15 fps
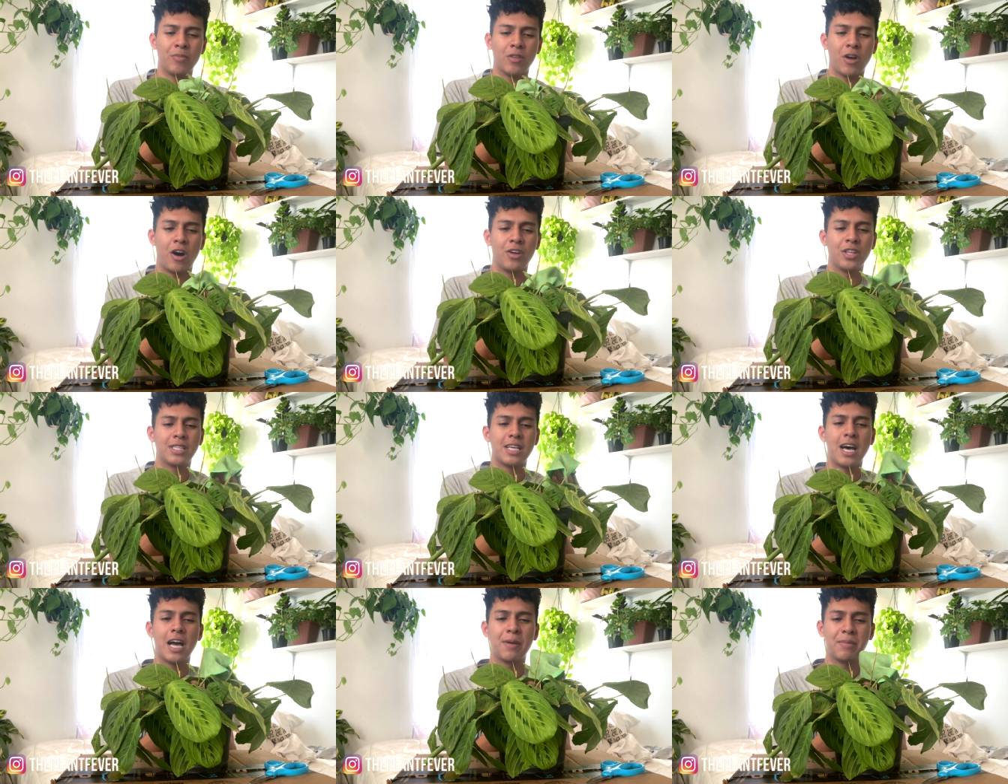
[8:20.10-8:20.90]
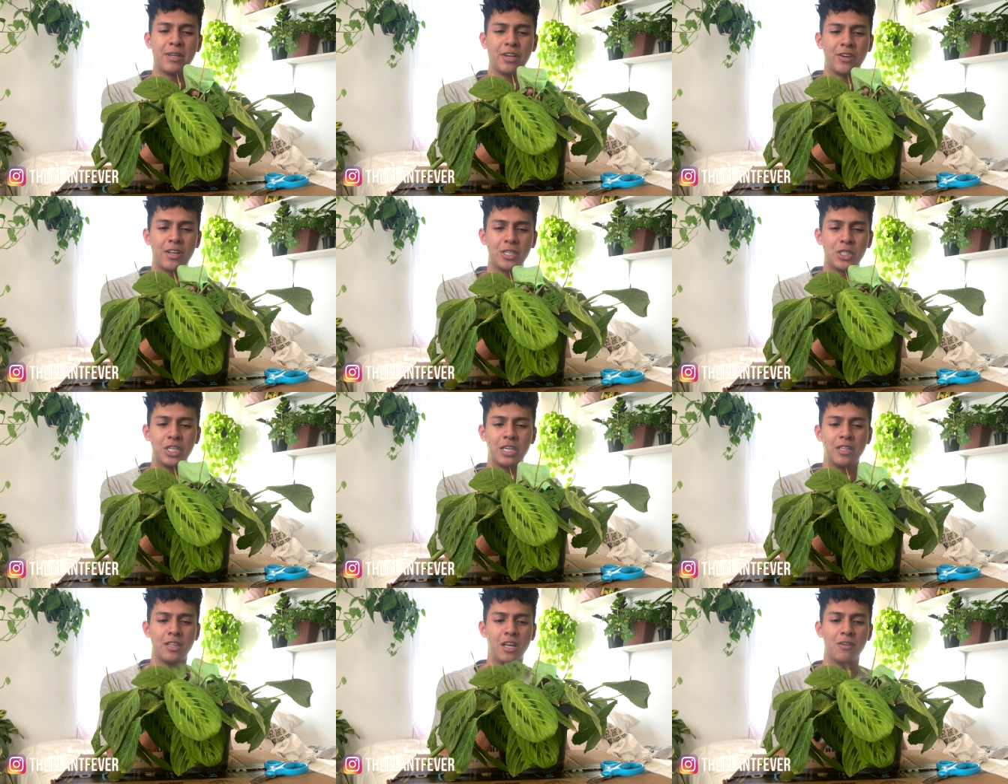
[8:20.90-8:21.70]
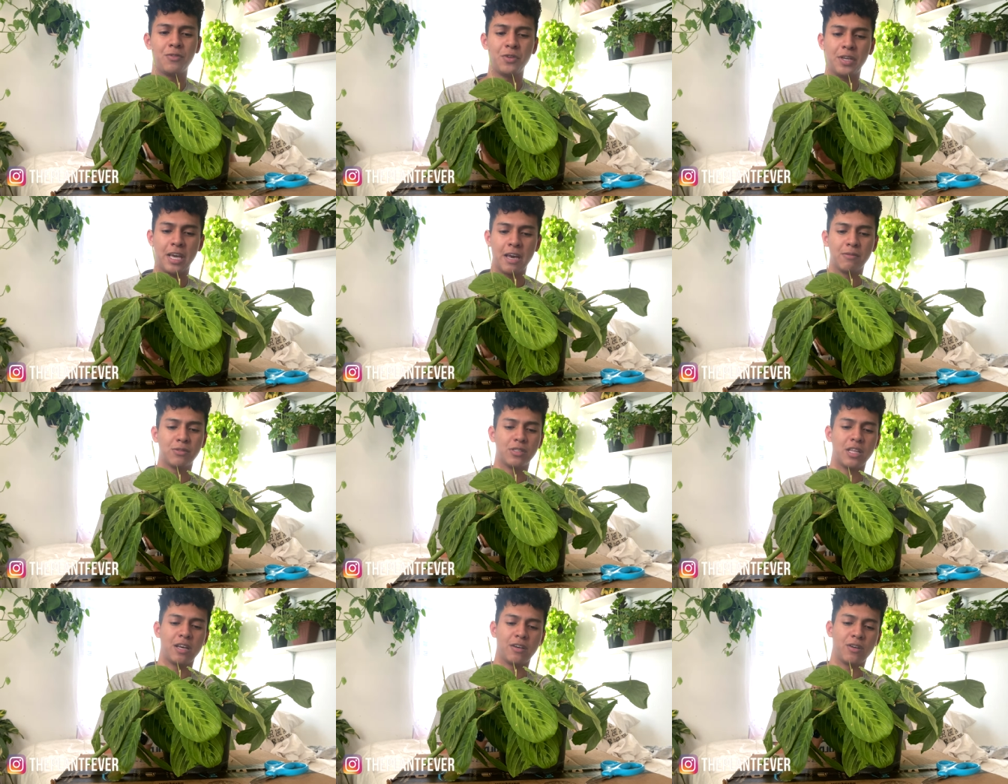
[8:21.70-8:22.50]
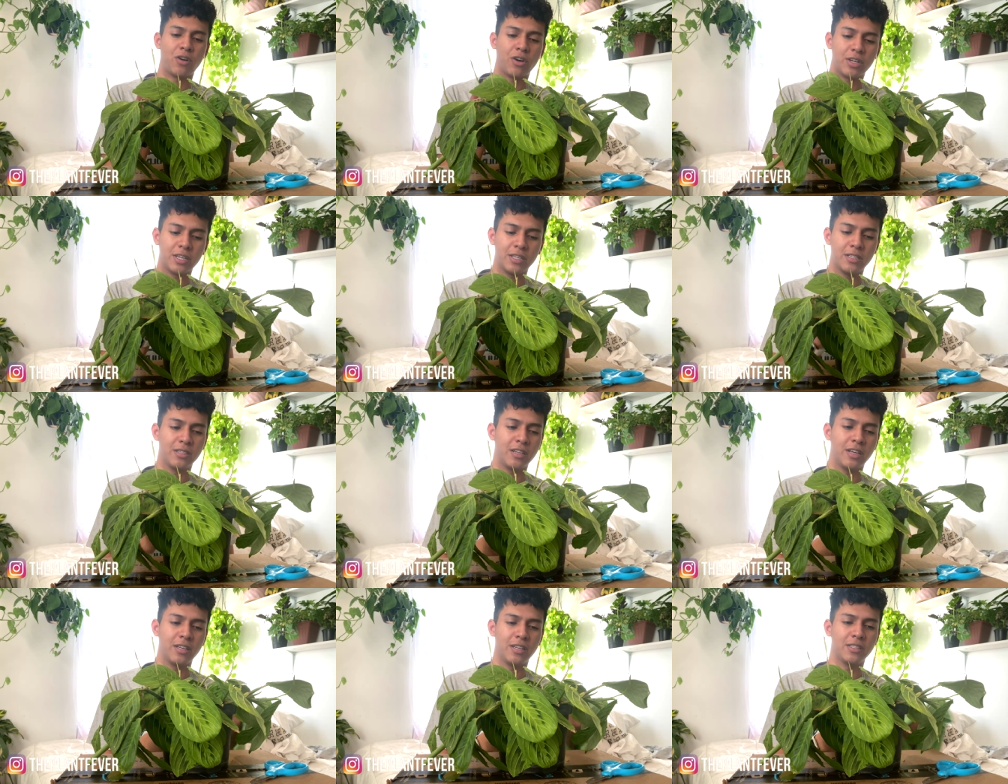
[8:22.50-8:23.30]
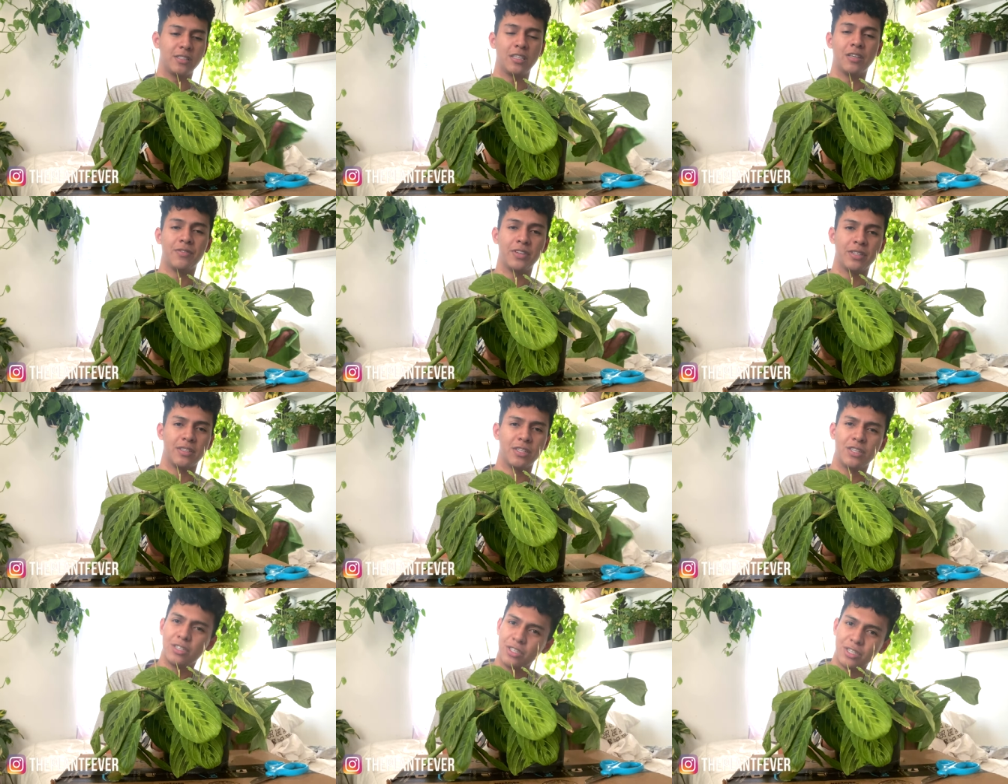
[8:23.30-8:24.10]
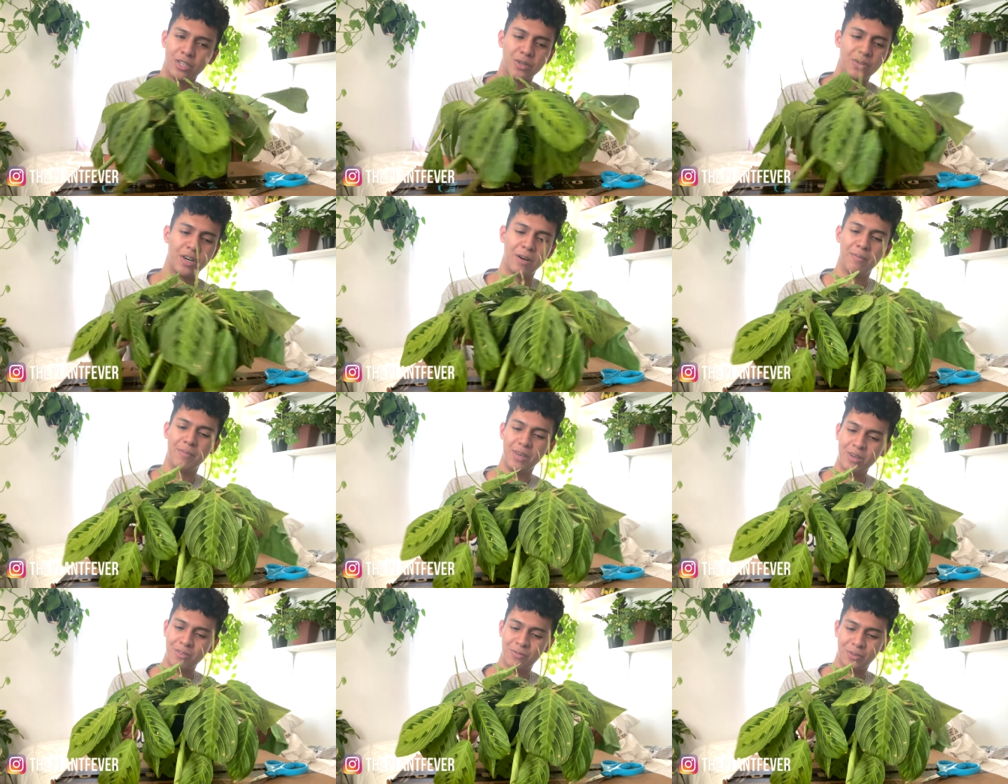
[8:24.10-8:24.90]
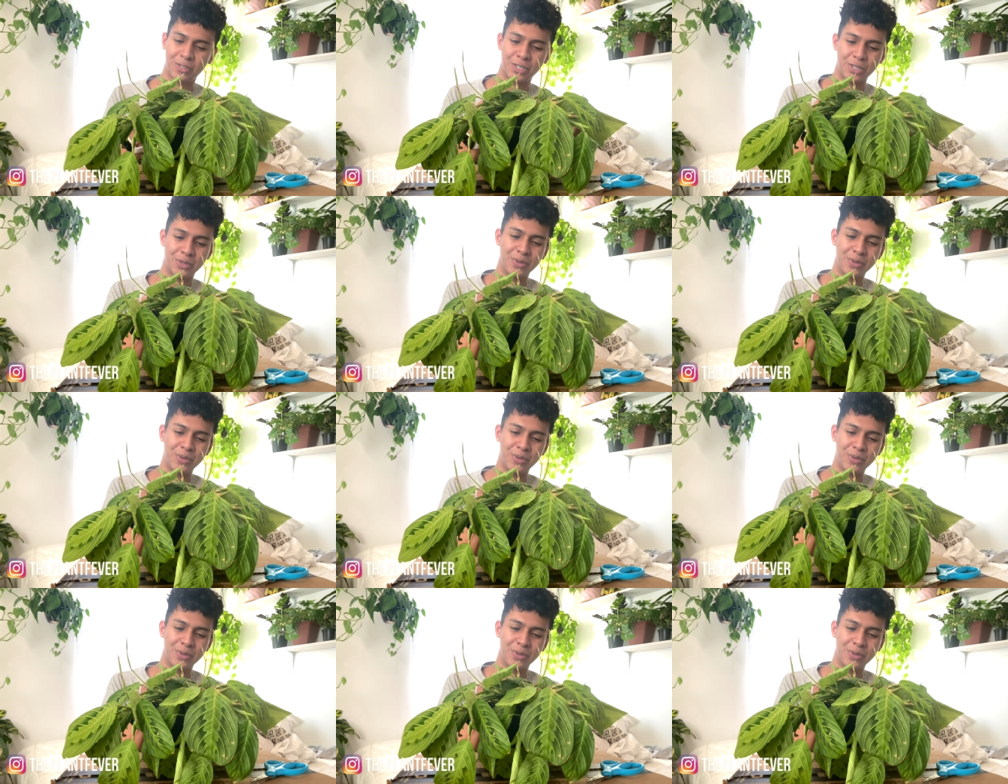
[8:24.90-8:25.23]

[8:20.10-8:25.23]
all the time and energy and love you give to that garden and it's giving, you know, a meal for you